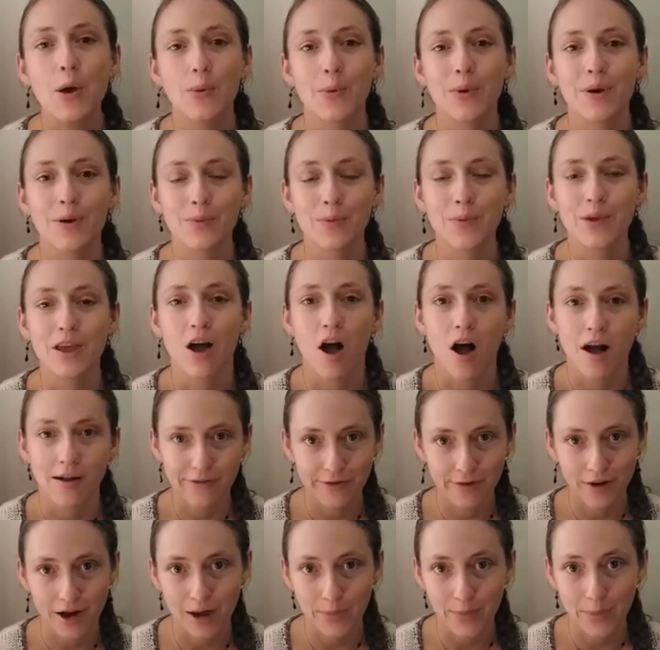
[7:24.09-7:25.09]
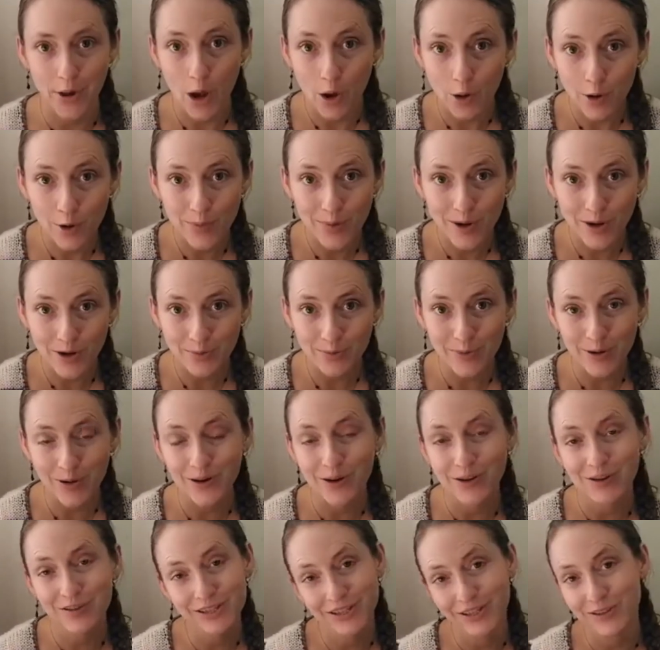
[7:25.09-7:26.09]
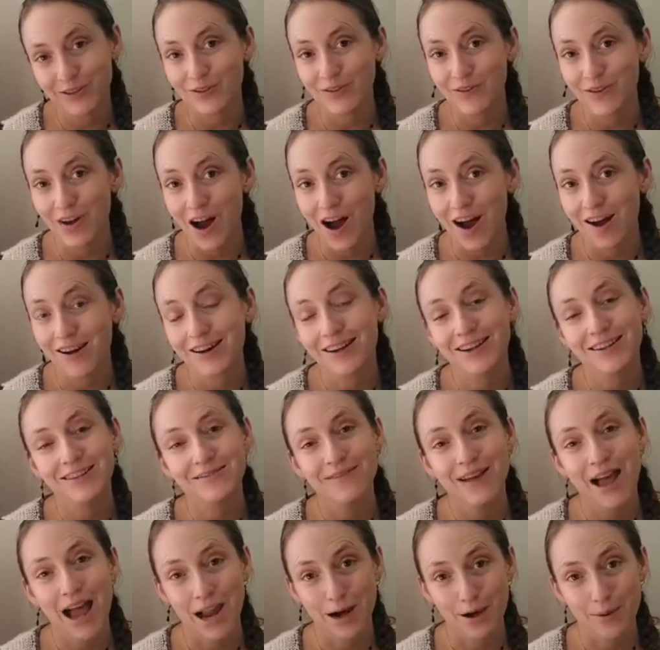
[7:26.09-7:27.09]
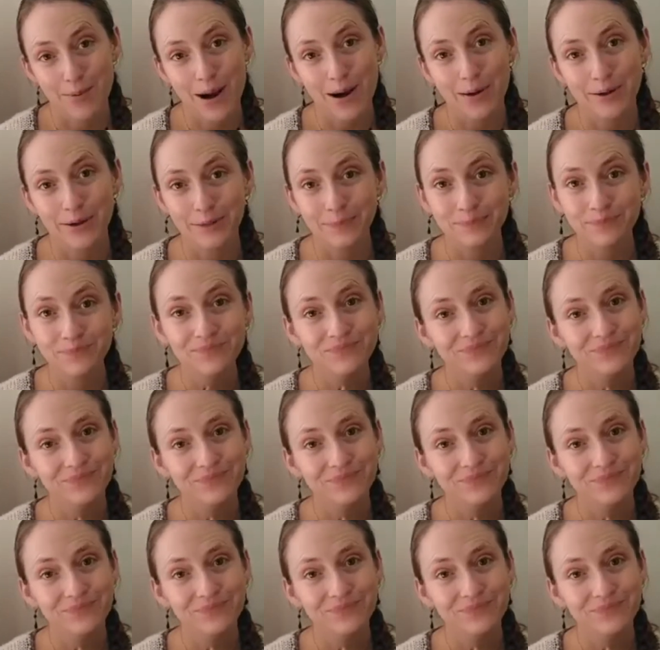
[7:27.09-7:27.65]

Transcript: where we offer up Ho'oponopono to our higher power.